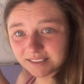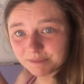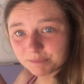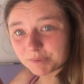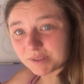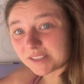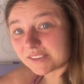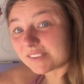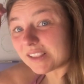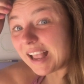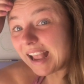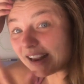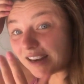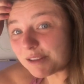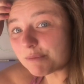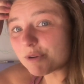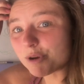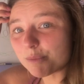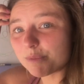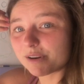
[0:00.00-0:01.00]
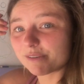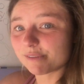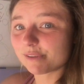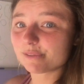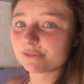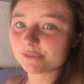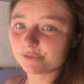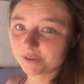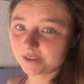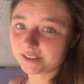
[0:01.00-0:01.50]
Because any moment of
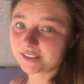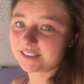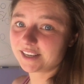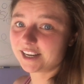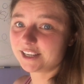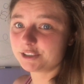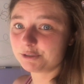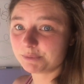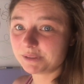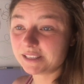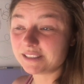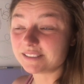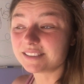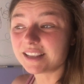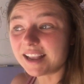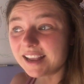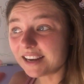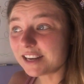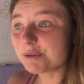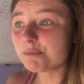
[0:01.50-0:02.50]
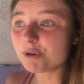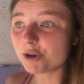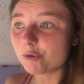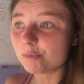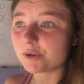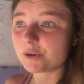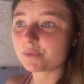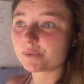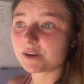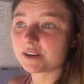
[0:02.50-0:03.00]
unfulfilled attachment needs, any
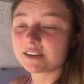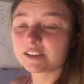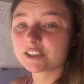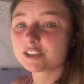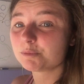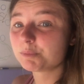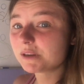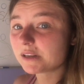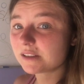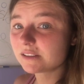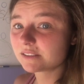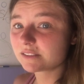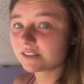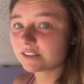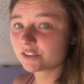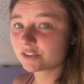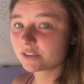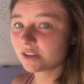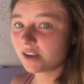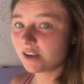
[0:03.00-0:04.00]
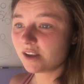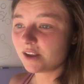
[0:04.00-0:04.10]
moment where an experience is